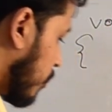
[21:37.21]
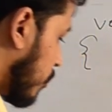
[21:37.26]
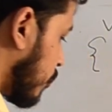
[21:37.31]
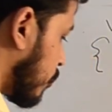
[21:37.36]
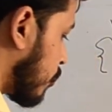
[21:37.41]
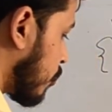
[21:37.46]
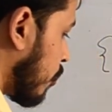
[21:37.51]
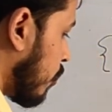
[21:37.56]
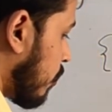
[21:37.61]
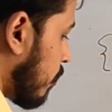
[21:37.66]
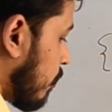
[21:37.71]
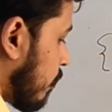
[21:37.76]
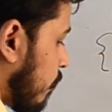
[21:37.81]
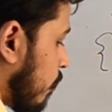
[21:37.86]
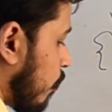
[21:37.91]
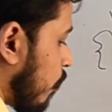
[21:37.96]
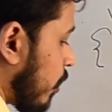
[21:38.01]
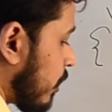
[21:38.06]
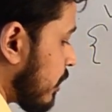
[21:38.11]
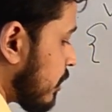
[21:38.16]
So
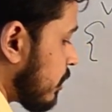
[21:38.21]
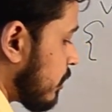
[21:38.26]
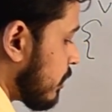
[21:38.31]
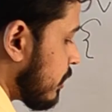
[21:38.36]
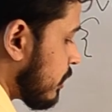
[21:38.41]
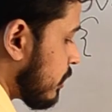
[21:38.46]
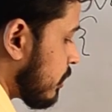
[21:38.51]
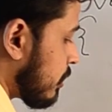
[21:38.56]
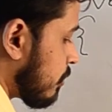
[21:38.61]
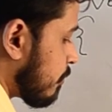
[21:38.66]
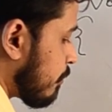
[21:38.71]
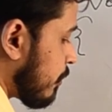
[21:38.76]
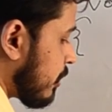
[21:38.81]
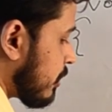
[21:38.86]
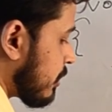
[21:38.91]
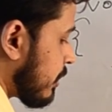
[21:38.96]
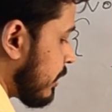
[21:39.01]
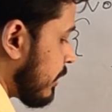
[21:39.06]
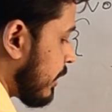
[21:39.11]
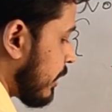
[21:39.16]
what is this
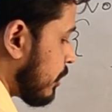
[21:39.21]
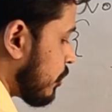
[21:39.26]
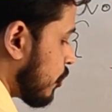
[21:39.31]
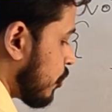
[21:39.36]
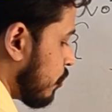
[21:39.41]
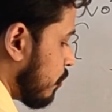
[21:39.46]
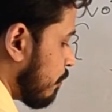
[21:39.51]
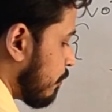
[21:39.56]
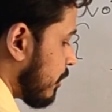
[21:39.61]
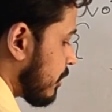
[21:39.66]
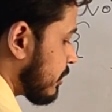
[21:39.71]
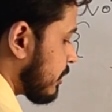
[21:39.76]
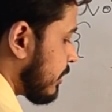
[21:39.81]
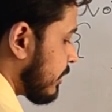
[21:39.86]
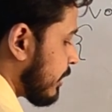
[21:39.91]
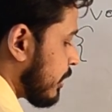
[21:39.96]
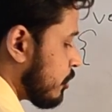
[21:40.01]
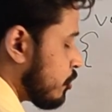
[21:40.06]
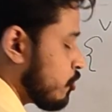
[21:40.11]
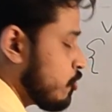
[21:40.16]
%u?
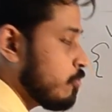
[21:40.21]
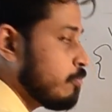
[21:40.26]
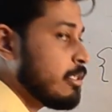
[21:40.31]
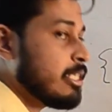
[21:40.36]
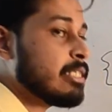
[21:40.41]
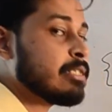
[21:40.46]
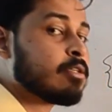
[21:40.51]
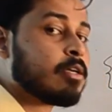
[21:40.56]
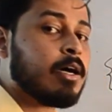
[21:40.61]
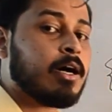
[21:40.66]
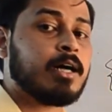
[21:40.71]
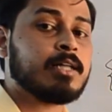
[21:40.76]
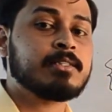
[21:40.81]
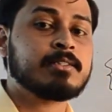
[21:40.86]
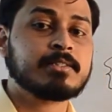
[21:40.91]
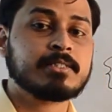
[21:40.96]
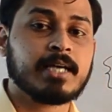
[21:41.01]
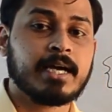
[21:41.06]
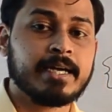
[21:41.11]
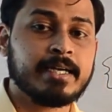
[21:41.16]
%u means
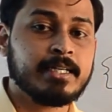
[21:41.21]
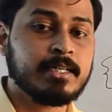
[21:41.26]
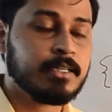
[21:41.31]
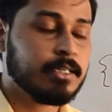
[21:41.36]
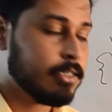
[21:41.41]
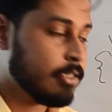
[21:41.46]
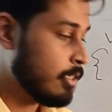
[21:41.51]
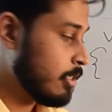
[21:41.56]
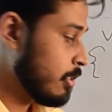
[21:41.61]
unsigned